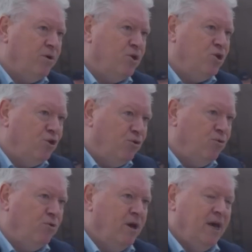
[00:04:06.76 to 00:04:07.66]

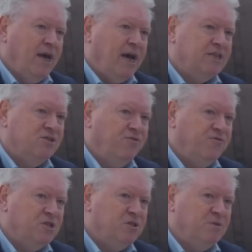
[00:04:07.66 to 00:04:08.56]
you, as the
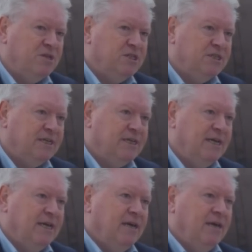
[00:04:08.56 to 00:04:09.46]
First Minister
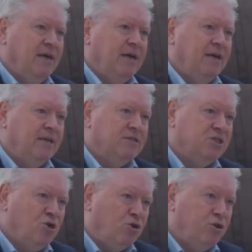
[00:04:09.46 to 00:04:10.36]
in a
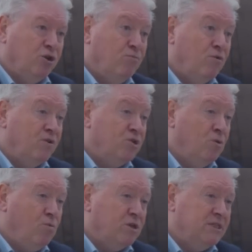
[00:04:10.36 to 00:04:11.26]
Scotland moving
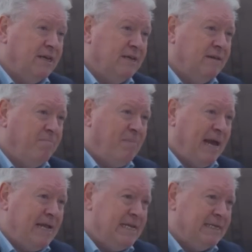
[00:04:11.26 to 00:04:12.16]
towards
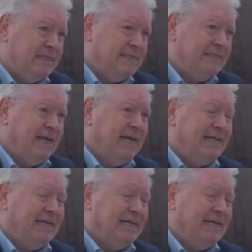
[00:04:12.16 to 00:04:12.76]
independence,